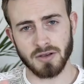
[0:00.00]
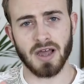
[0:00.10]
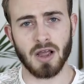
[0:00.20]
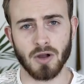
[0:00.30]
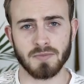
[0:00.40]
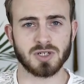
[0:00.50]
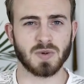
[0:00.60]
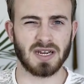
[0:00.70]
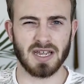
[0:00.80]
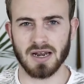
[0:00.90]
you can go in
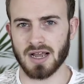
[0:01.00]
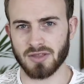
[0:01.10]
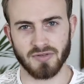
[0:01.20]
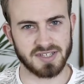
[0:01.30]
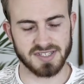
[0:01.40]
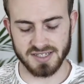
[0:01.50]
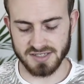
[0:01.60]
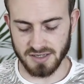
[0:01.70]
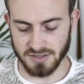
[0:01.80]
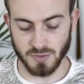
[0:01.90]
between and get like
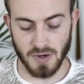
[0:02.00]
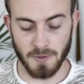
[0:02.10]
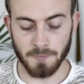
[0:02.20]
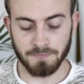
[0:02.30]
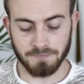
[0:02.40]
360 as well.